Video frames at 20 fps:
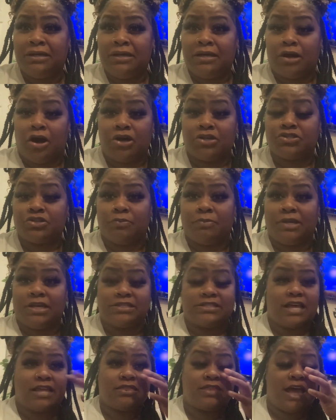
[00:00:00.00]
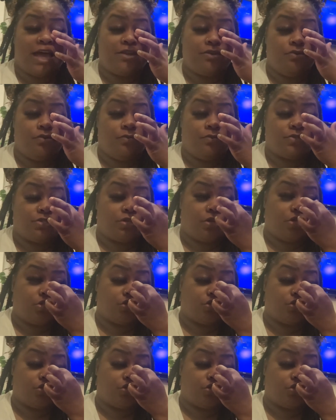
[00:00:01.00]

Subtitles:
Also, because I knew it was a